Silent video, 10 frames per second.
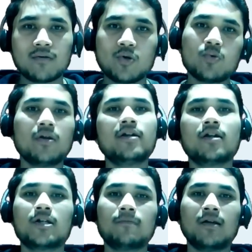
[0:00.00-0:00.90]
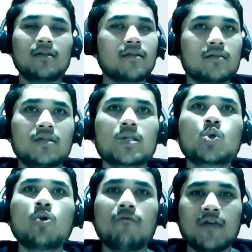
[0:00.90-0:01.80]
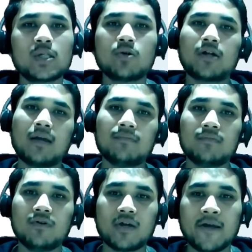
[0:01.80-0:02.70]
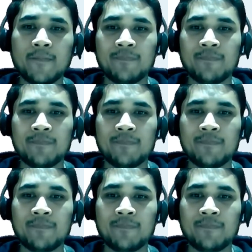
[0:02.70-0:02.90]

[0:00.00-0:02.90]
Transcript: do internship then. Just don't waste your time, okay?